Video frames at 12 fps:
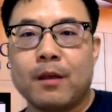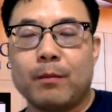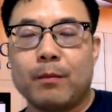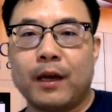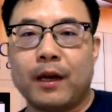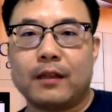
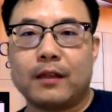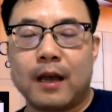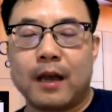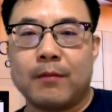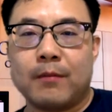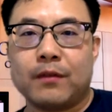But
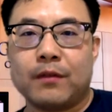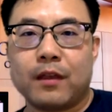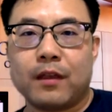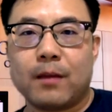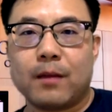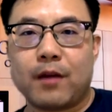so if you
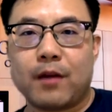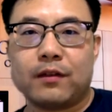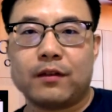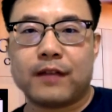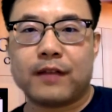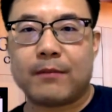think about using
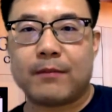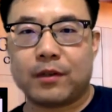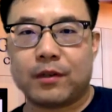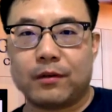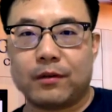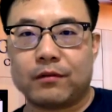stem
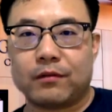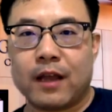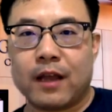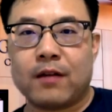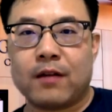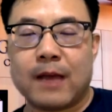cells,
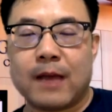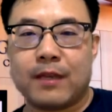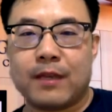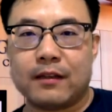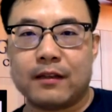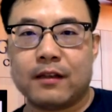right? You know
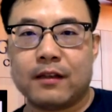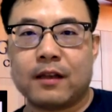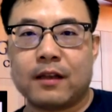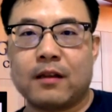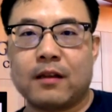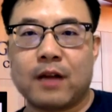iPSCs
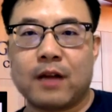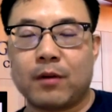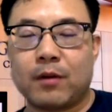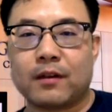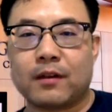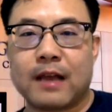and you know
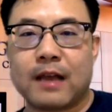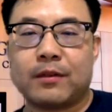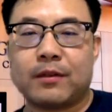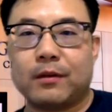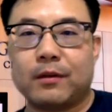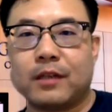embryonic stem
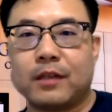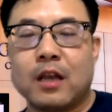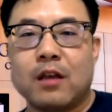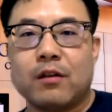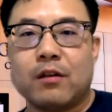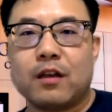cells,
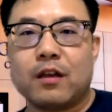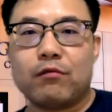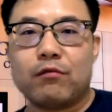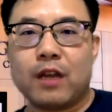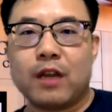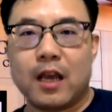you can
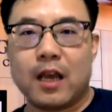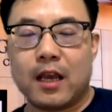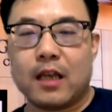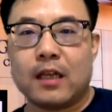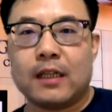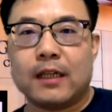
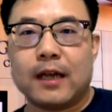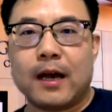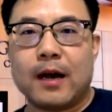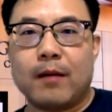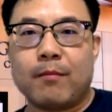really uh,